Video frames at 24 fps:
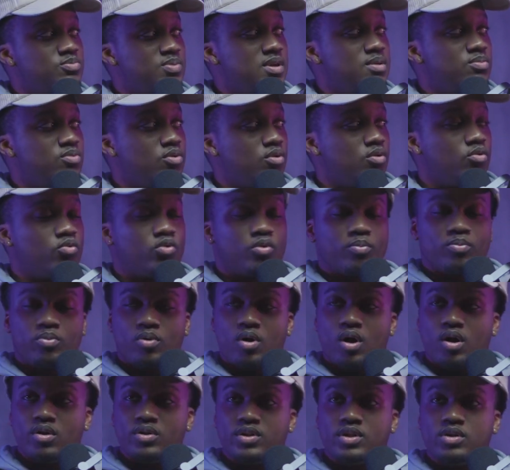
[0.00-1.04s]
people were
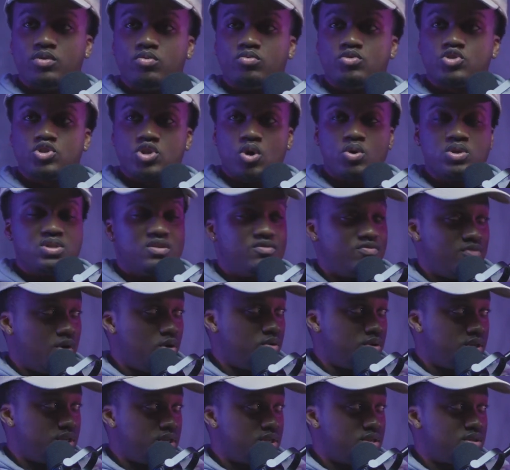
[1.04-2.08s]
probably so
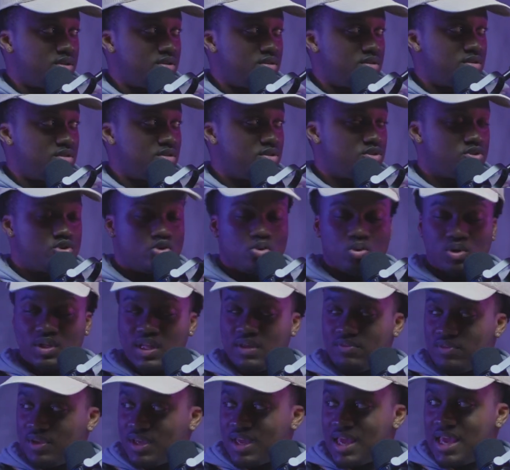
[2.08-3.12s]
devoted to
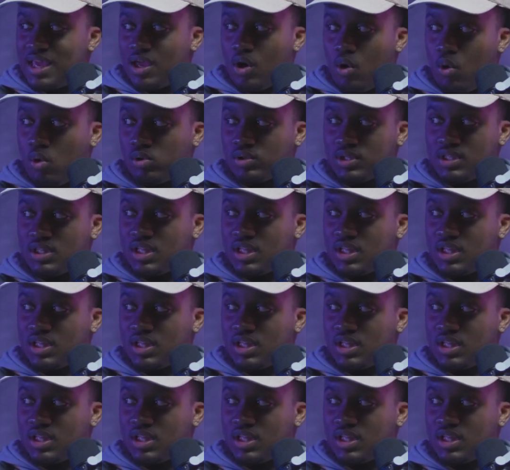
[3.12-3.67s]
living a holy